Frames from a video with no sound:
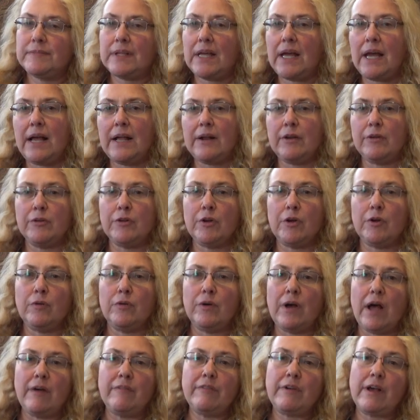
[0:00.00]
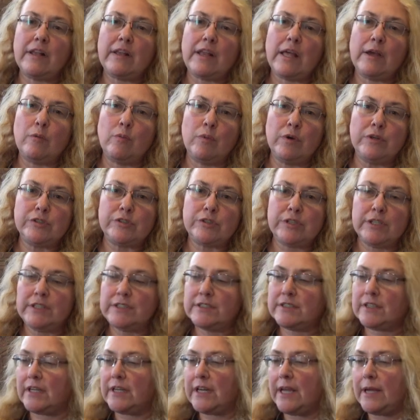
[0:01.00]
I don't know. I've got like wish
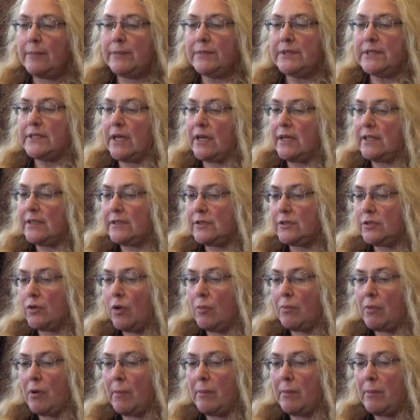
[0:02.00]
lists on Amazon, so